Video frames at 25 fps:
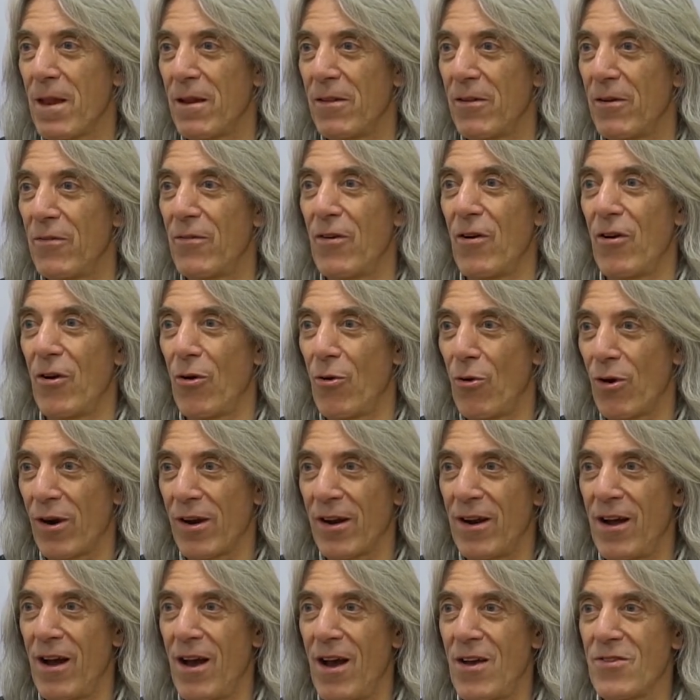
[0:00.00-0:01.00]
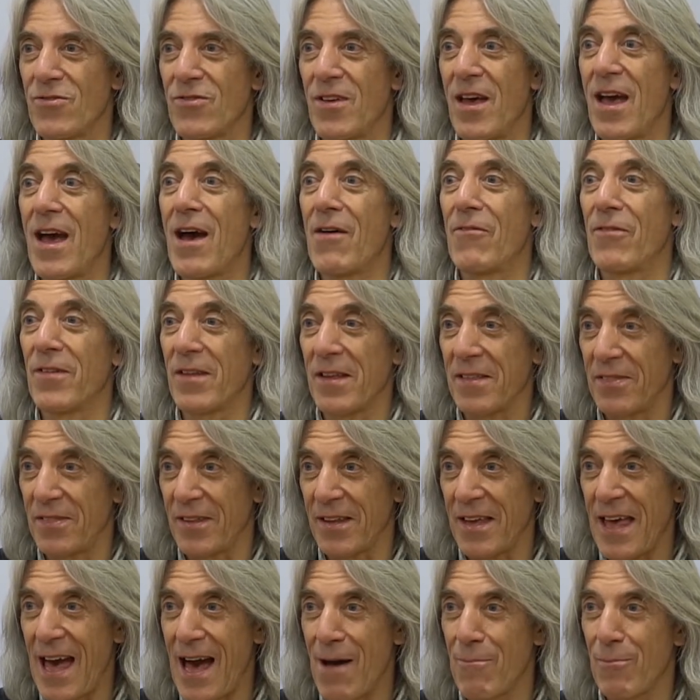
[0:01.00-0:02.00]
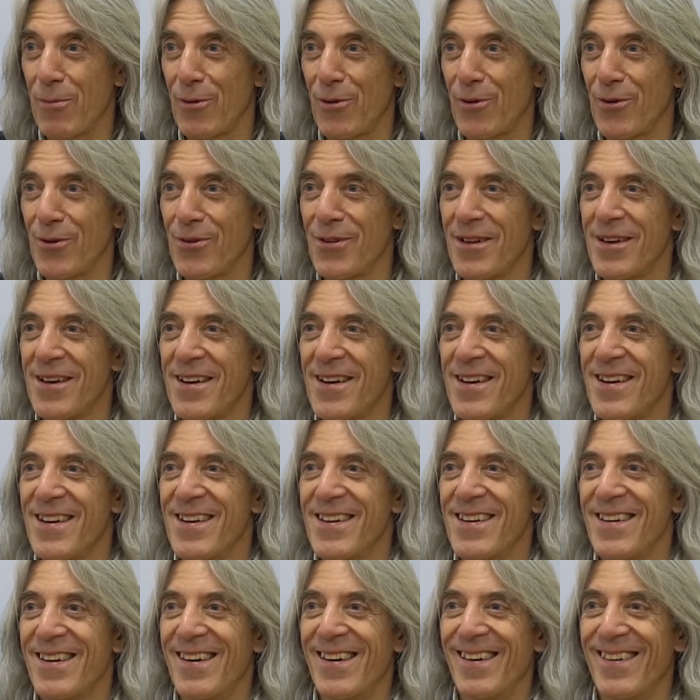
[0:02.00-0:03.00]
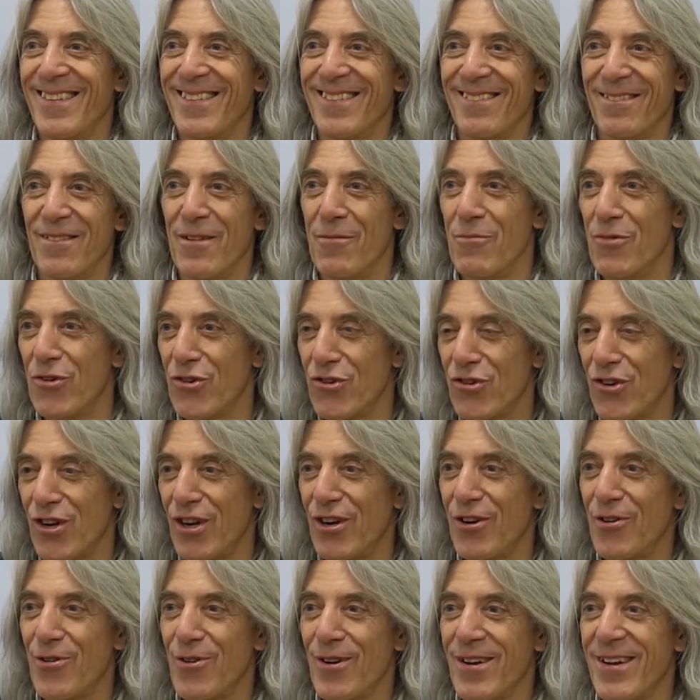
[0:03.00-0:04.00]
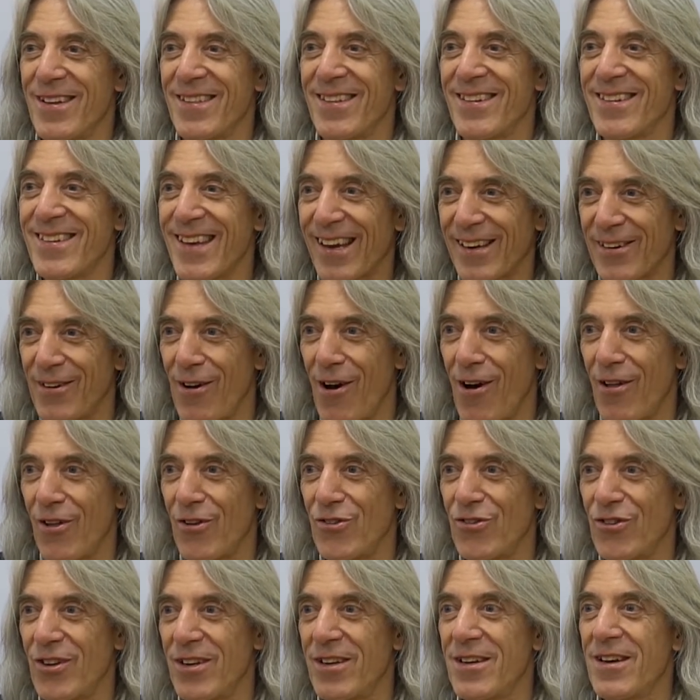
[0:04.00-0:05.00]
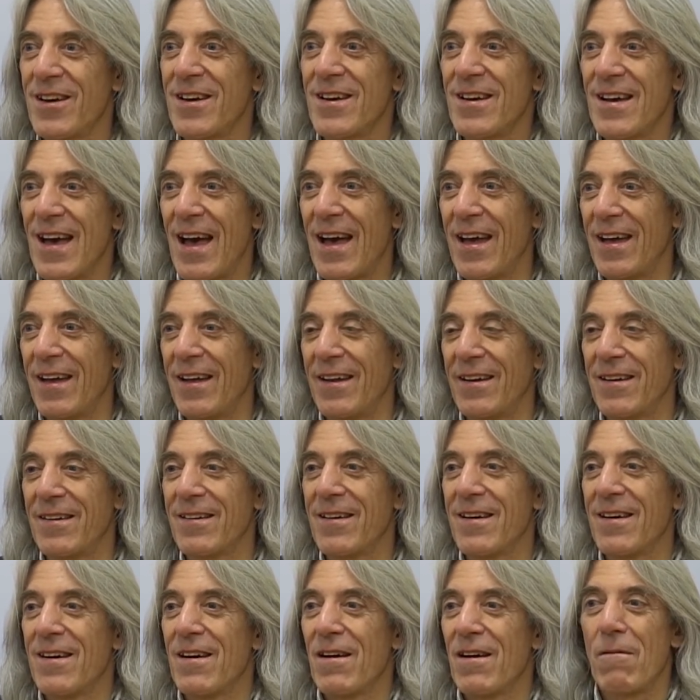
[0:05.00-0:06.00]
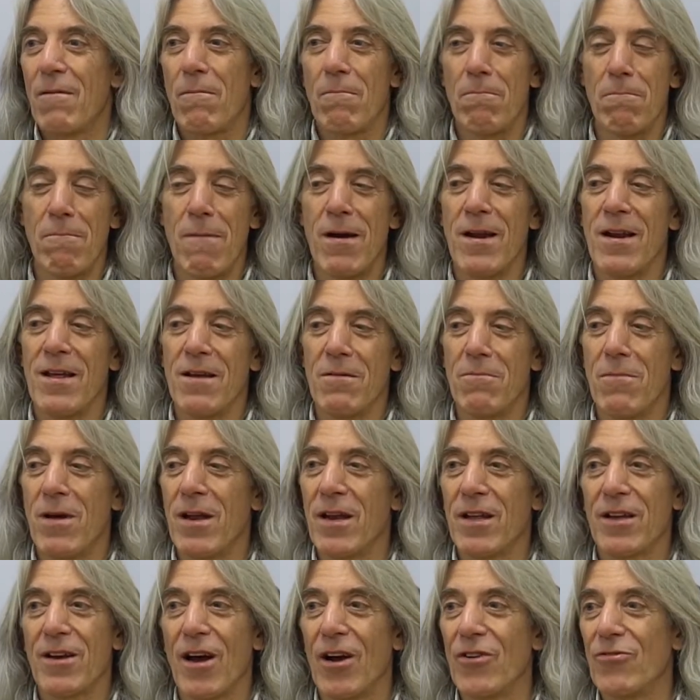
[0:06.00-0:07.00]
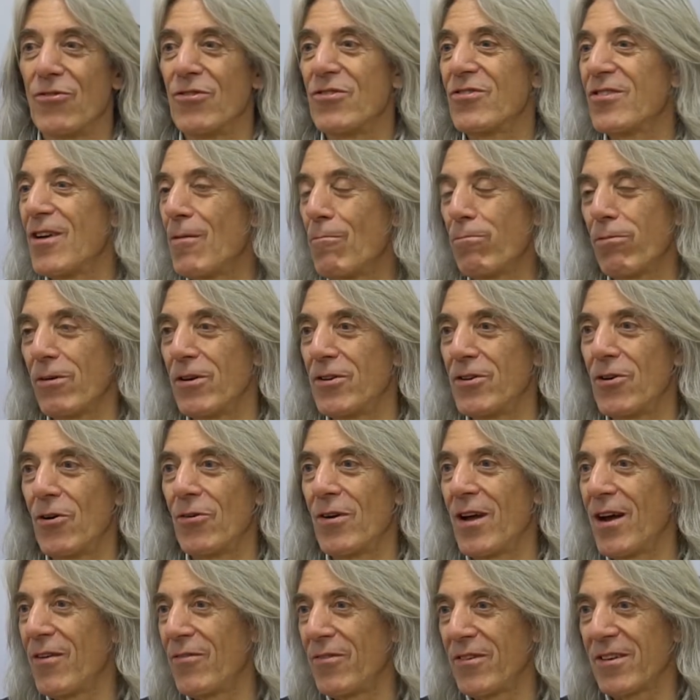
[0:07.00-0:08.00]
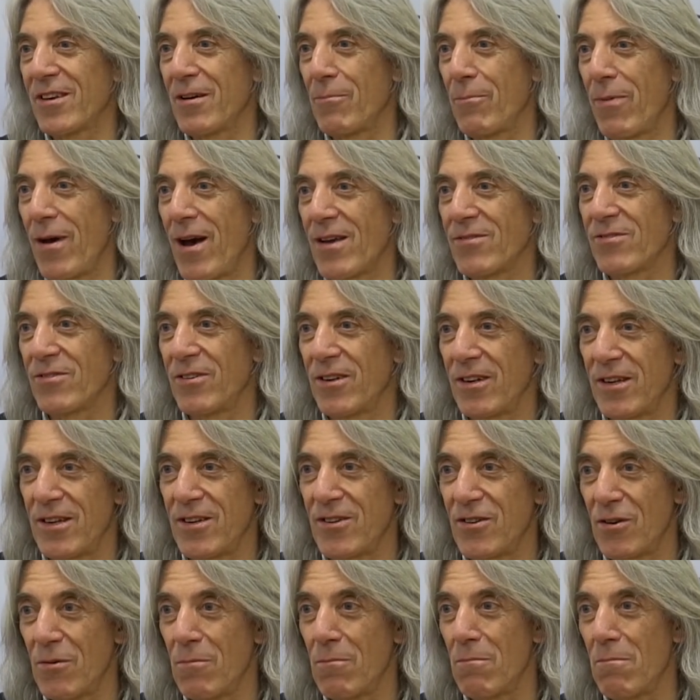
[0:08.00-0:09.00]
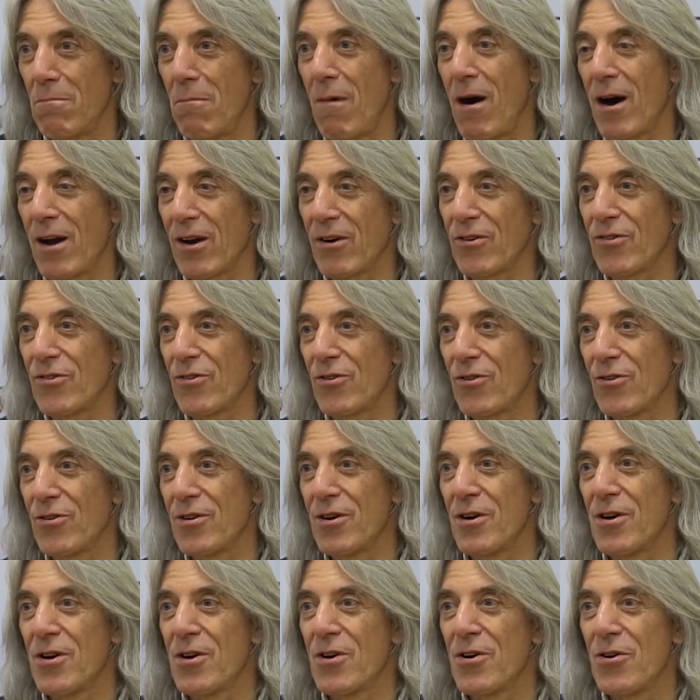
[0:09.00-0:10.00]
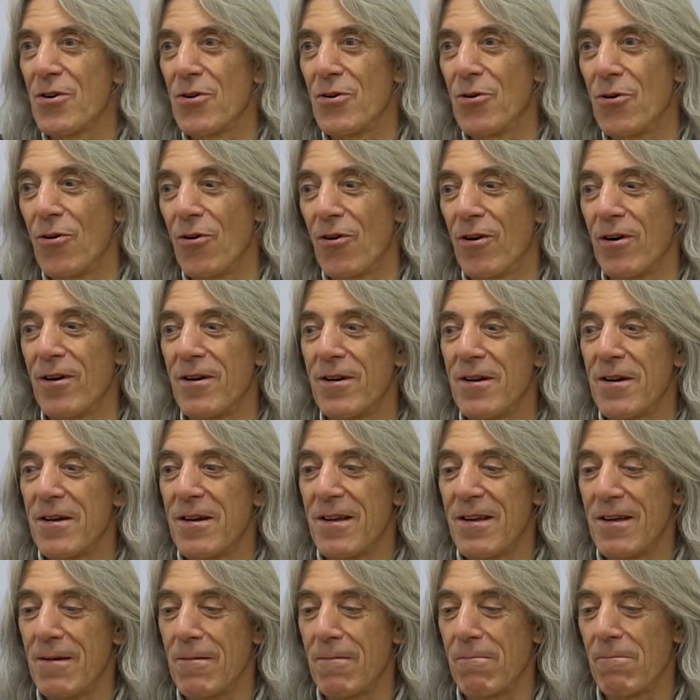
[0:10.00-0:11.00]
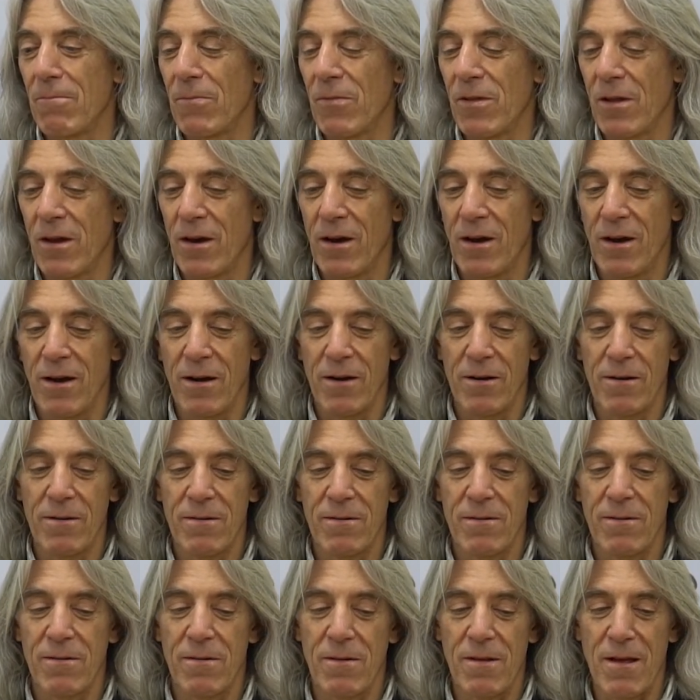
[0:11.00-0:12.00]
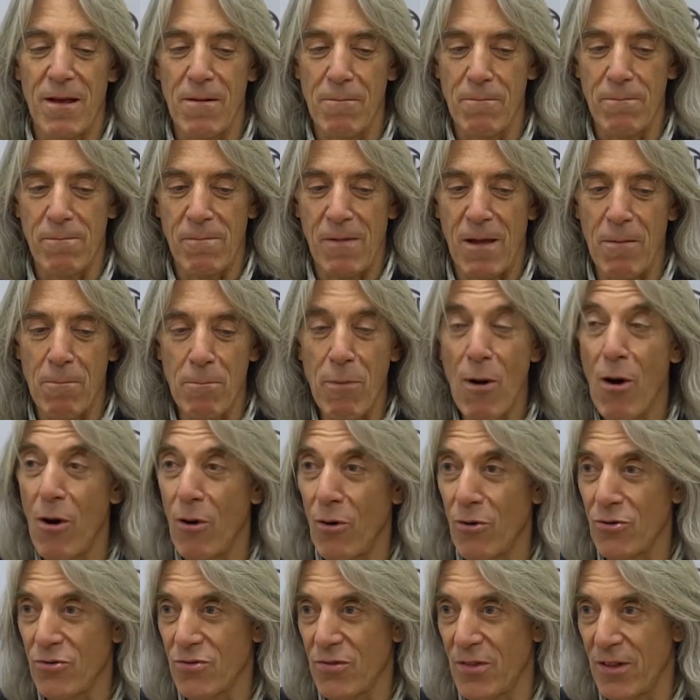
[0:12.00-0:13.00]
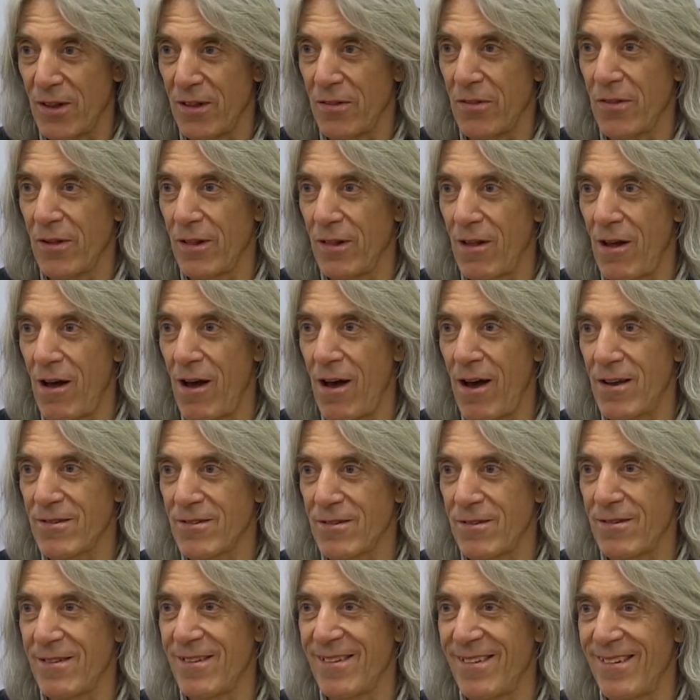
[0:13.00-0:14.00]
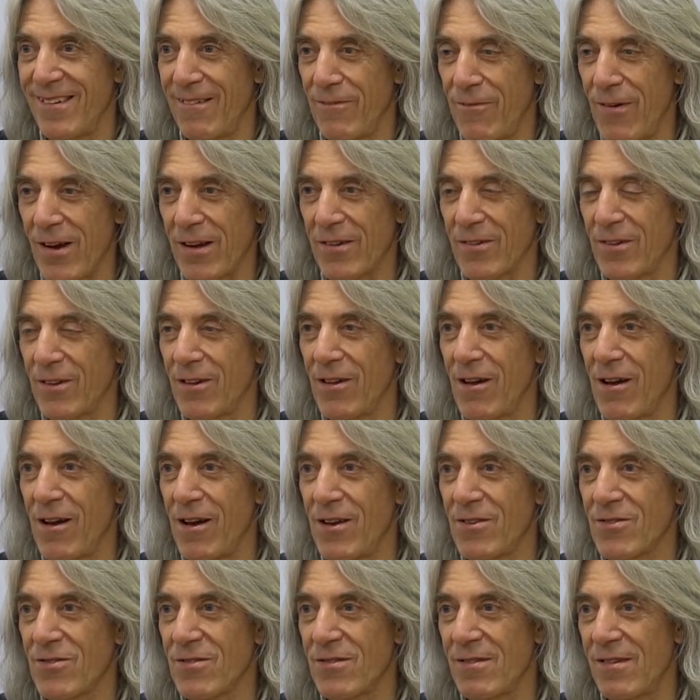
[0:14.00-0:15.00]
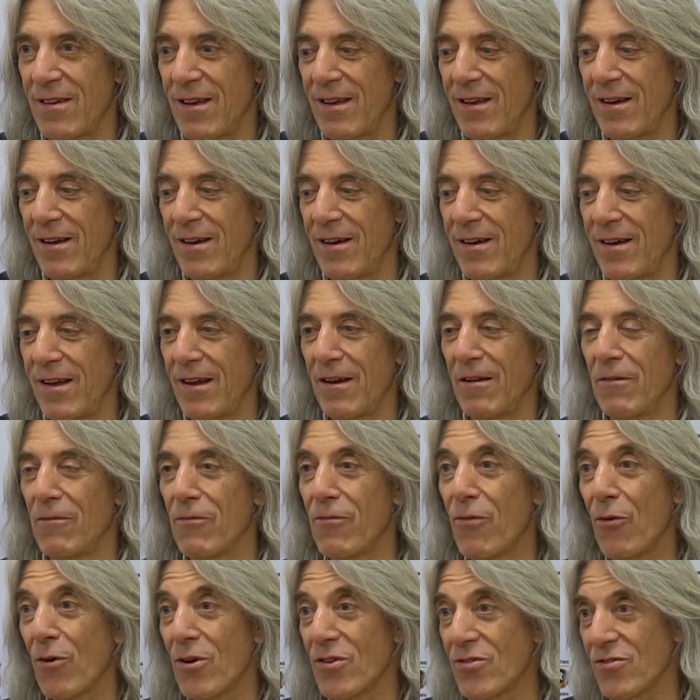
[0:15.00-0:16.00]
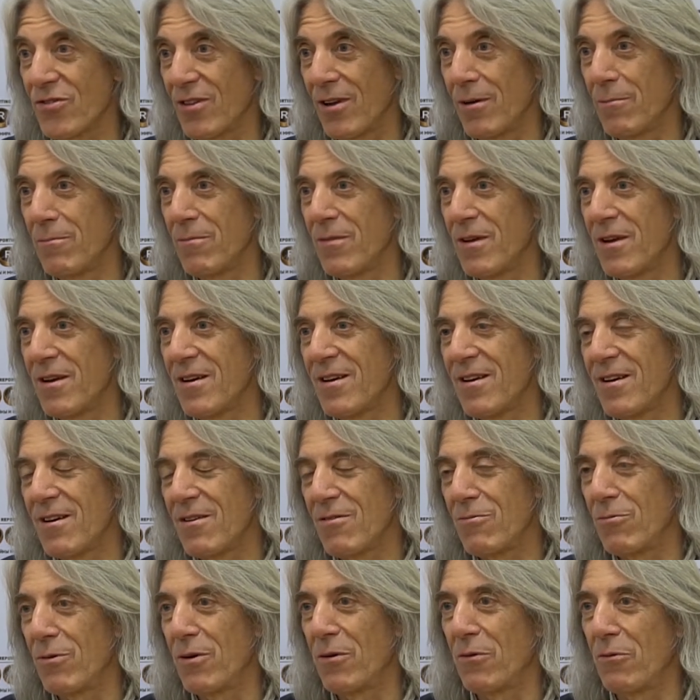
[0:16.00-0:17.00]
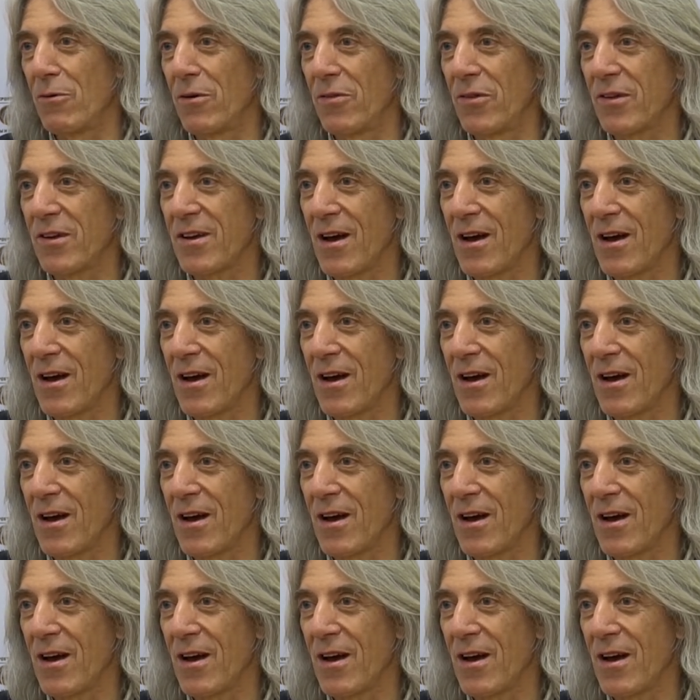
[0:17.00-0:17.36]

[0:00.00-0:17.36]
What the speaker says: They're very organized. They have the capital, the machinery, the technology, and many countries simply don't have the capacity to monitor or impose the laws, affect the laws, and enforce them with the